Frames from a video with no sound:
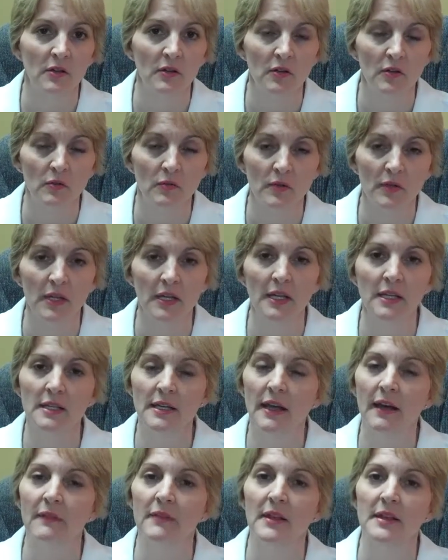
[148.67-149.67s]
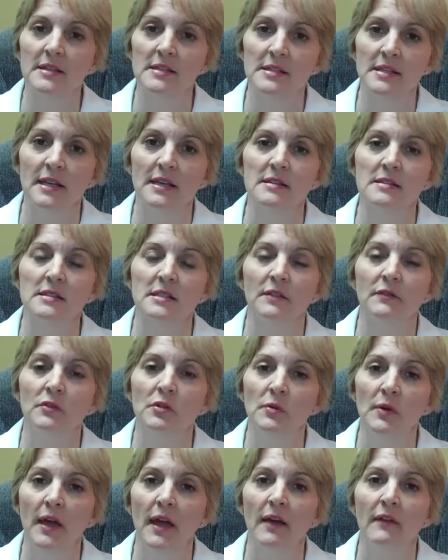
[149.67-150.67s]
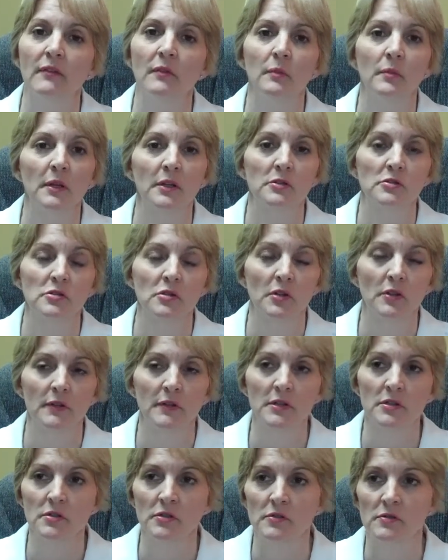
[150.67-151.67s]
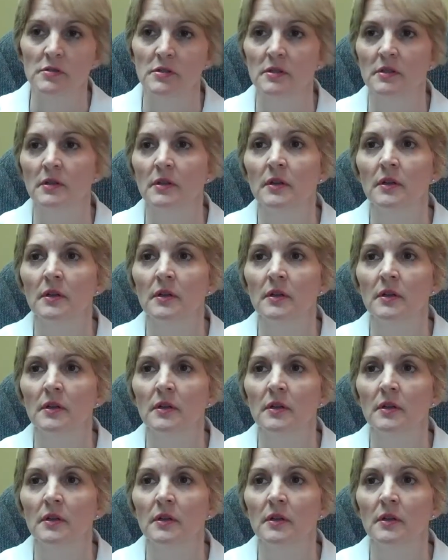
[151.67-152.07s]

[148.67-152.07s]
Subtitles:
You really need to have that assessed if you have blood sugar issues.